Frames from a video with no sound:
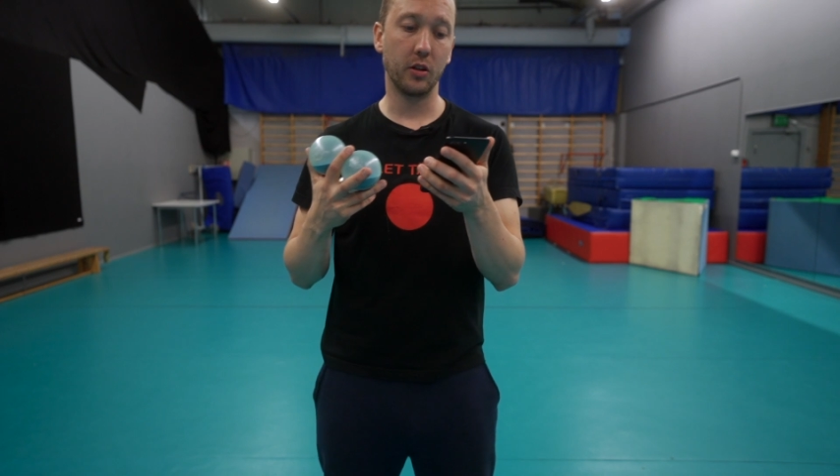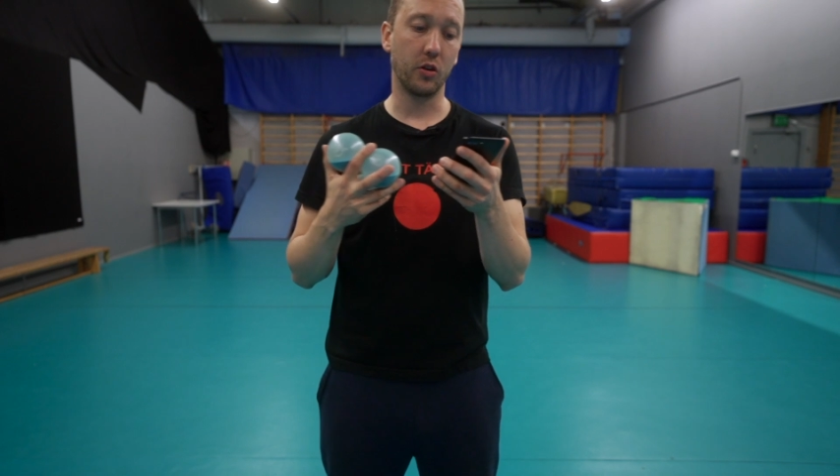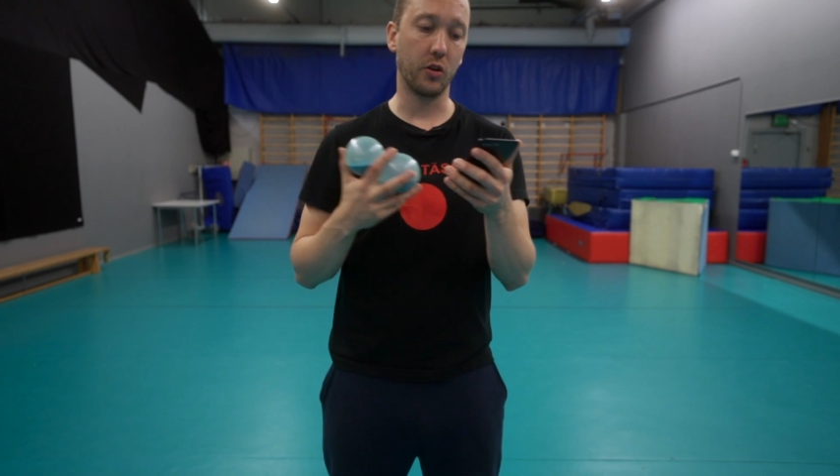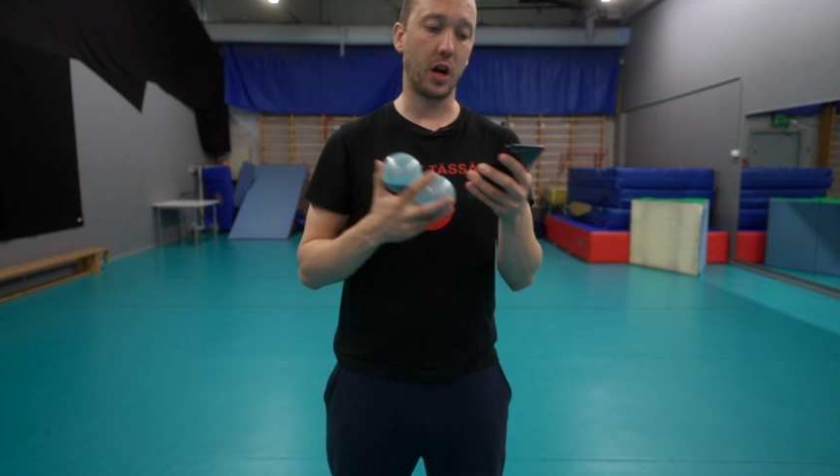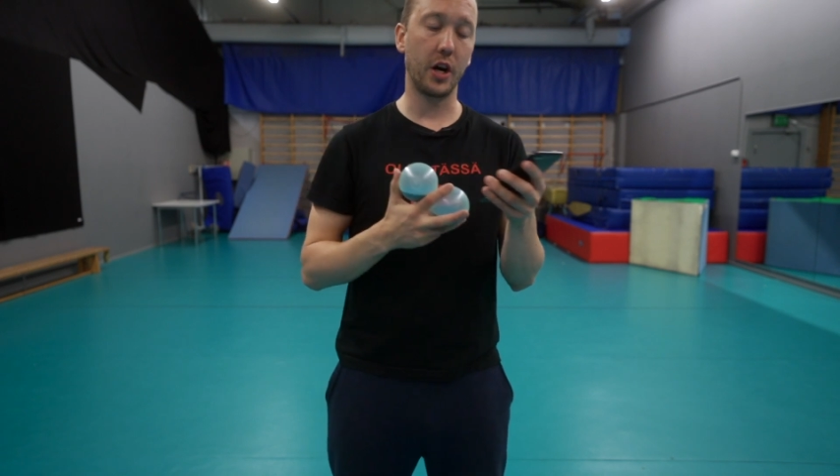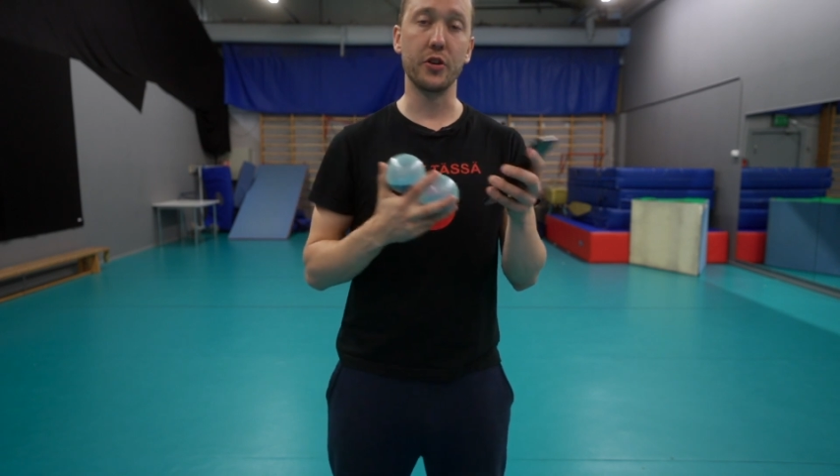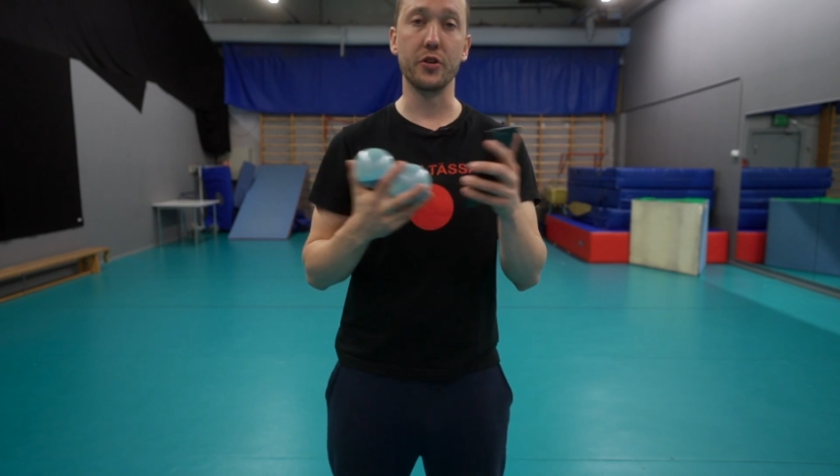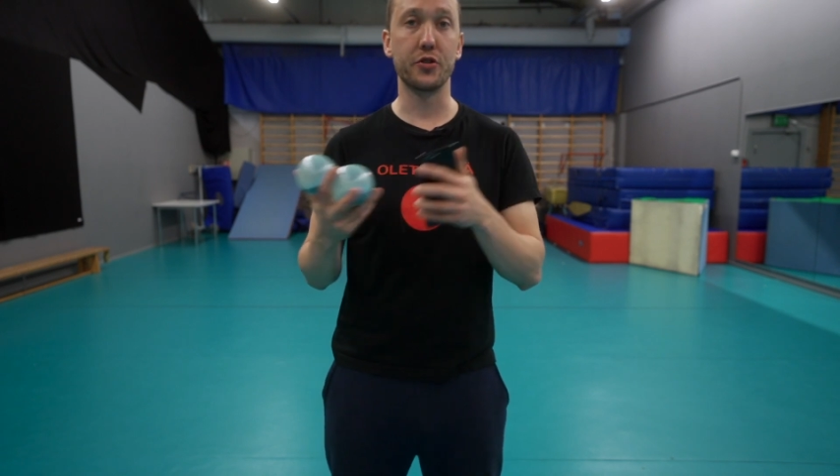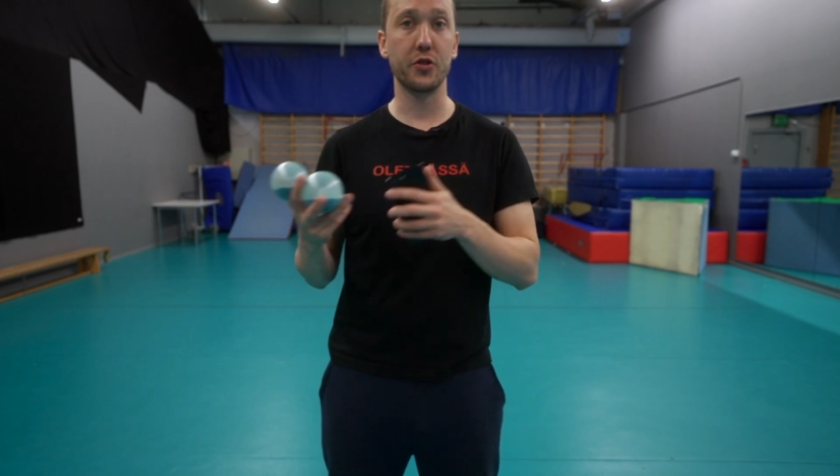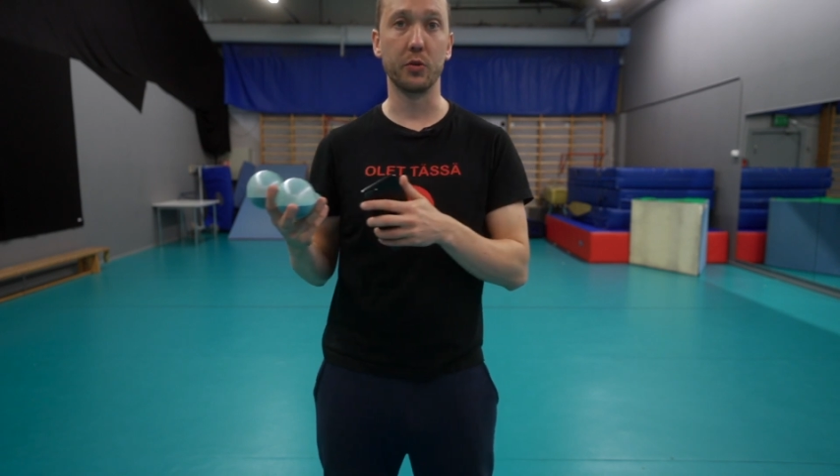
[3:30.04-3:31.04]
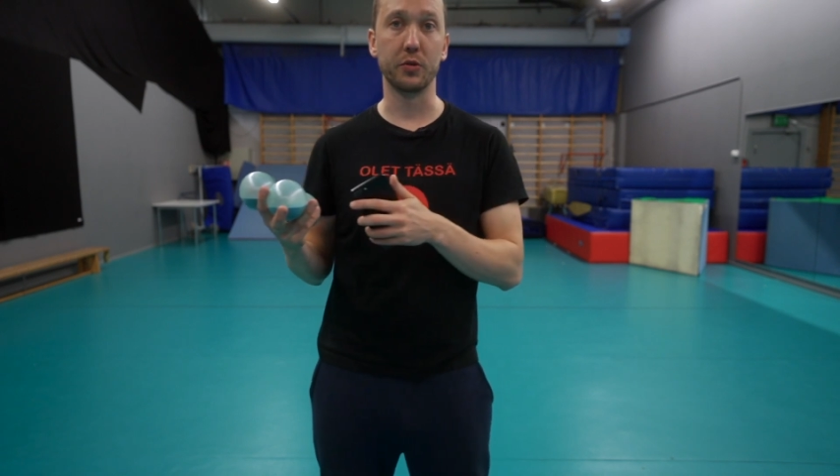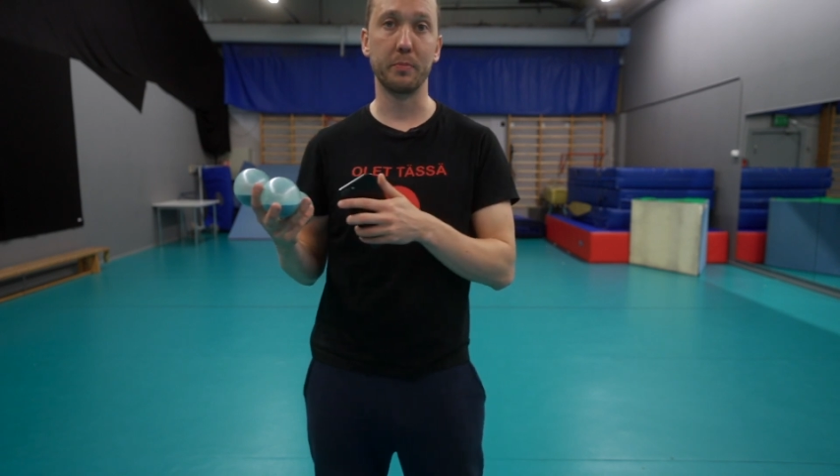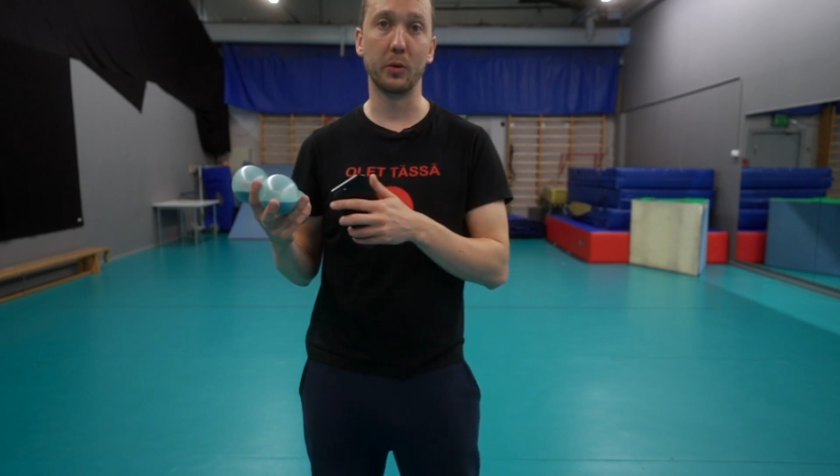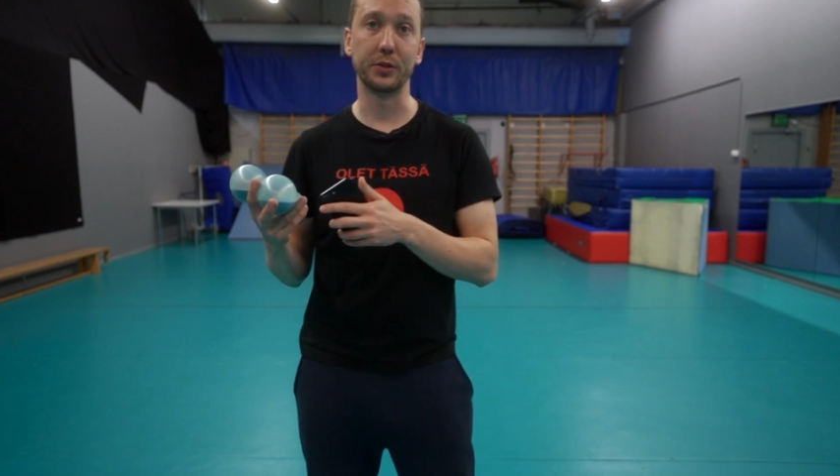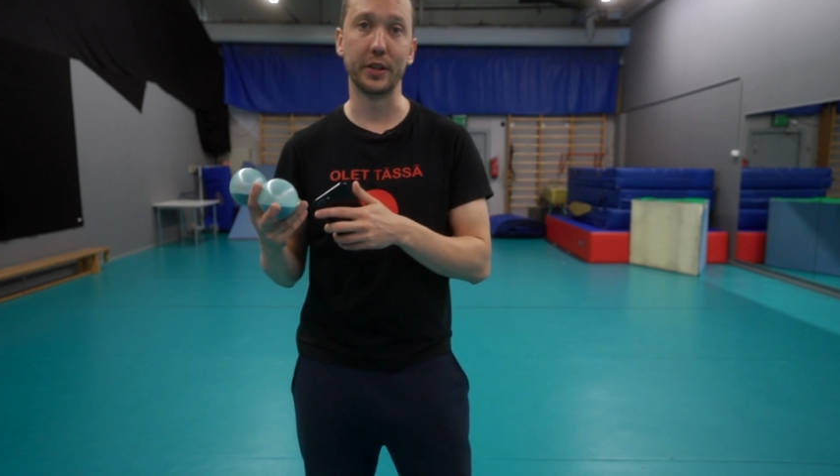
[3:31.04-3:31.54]
or higher throws
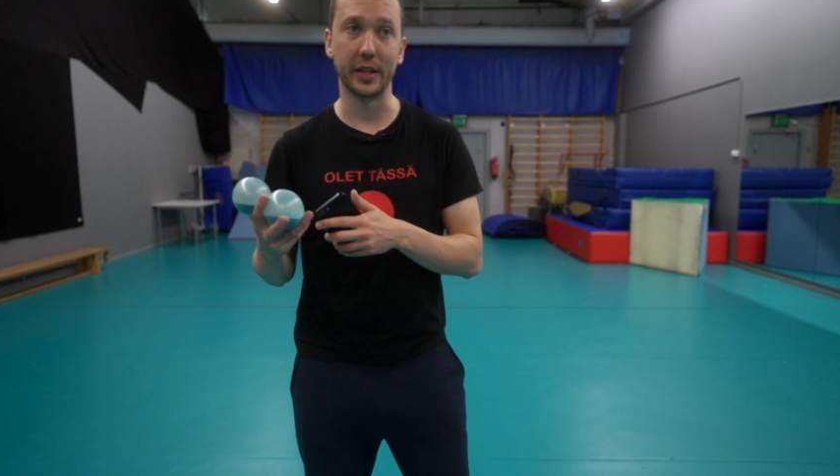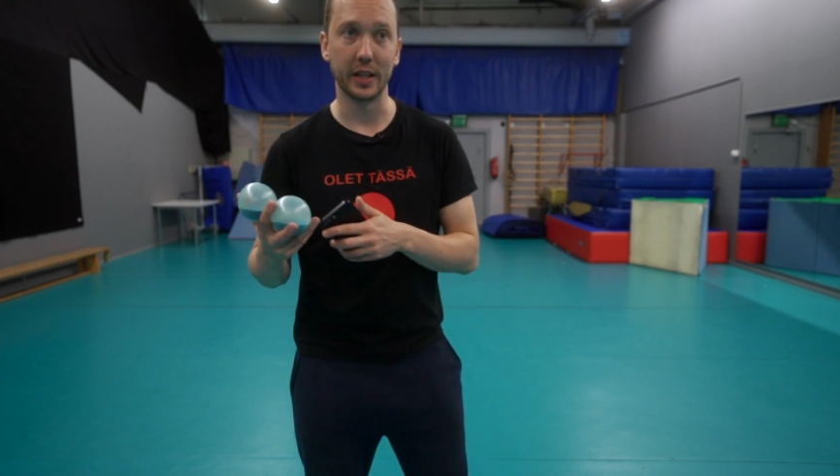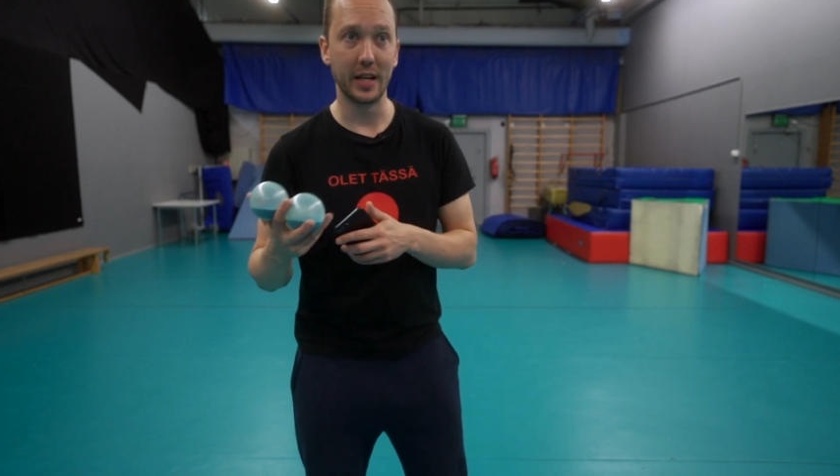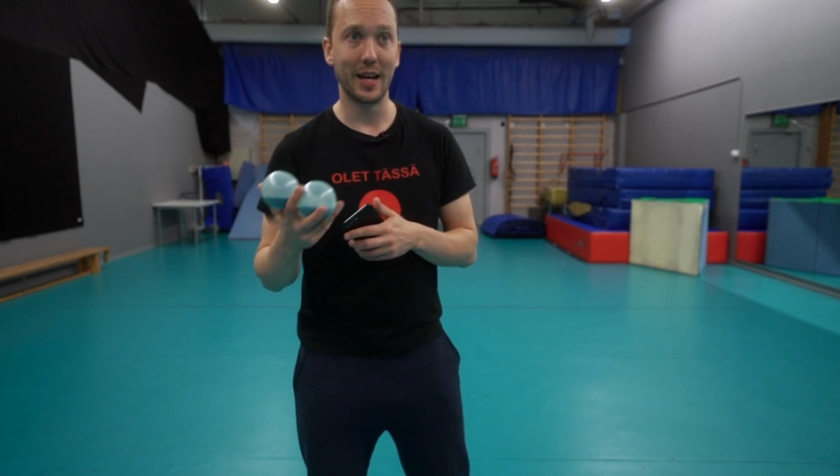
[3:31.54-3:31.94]
mostly?